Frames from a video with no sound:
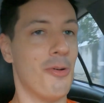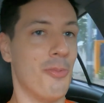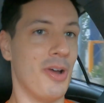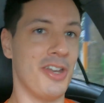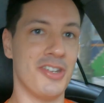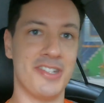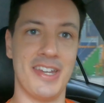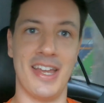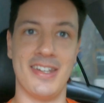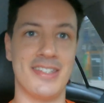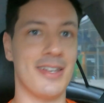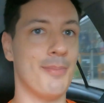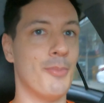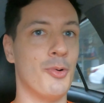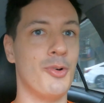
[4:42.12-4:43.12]
When you stay in
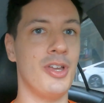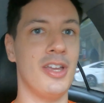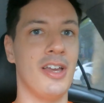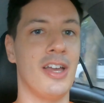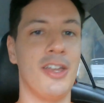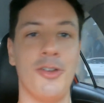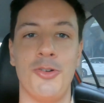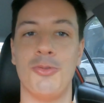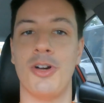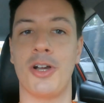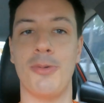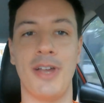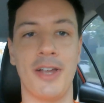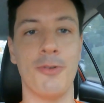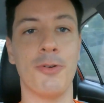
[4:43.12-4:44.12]
Samui, you do a
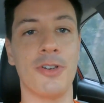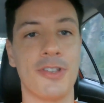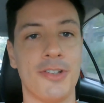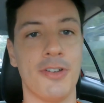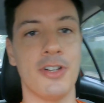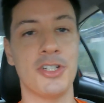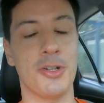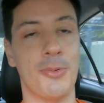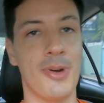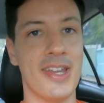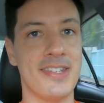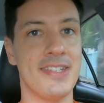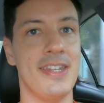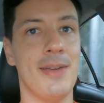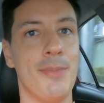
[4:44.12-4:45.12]
quick Google search,
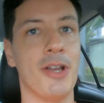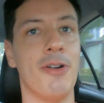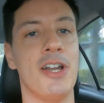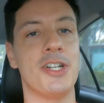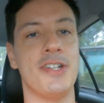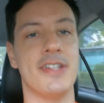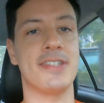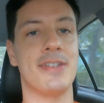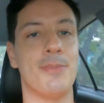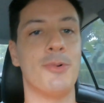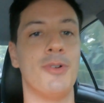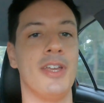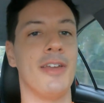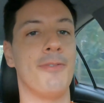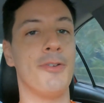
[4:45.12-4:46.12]
where's the immigration in
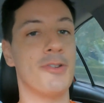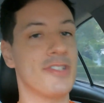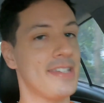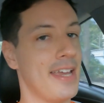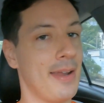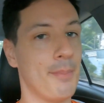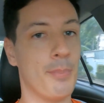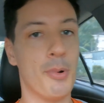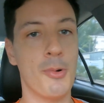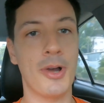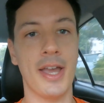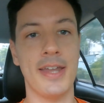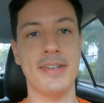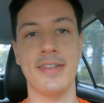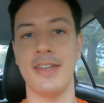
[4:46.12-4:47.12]
Samui? If you stay in
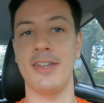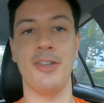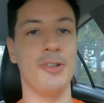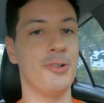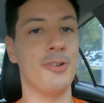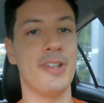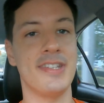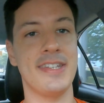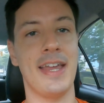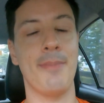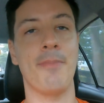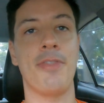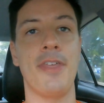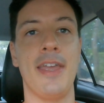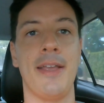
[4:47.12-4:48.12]
Phuket, you do the
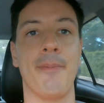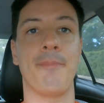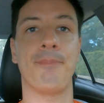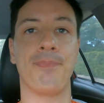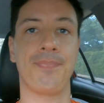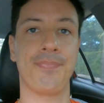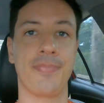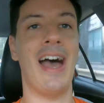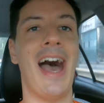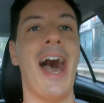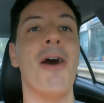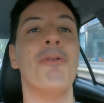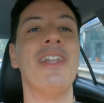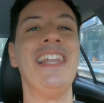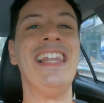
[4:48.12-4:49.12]
same thing.
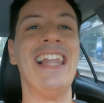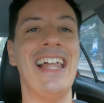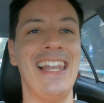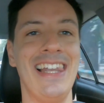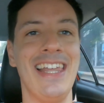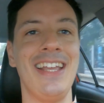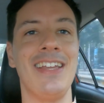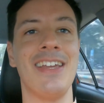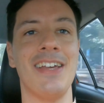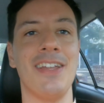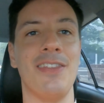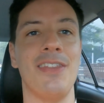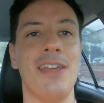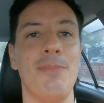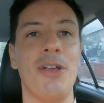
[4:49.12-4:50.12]
I will link
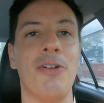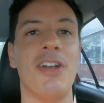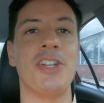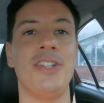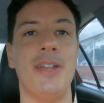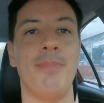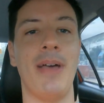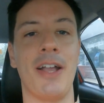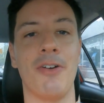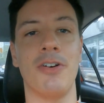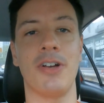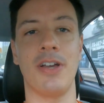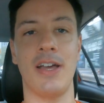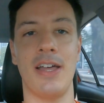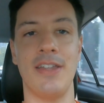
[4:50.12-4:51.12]
the immigration in Bangkok
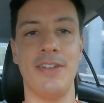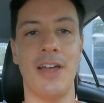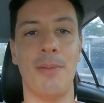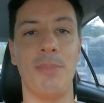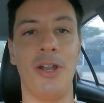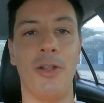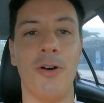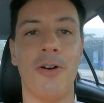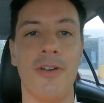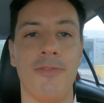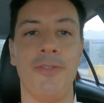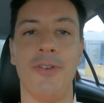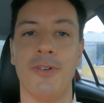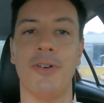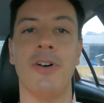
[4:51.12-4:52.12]
down below
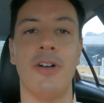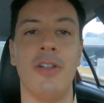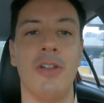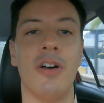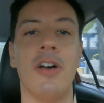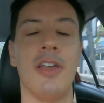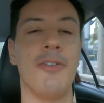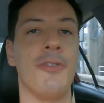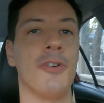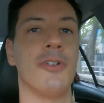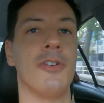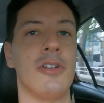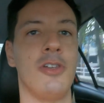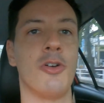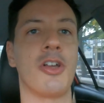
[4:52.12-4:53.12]
if you're
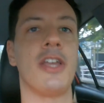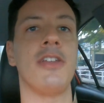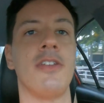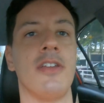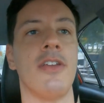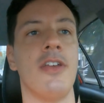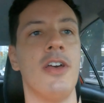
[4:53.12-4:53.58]
looking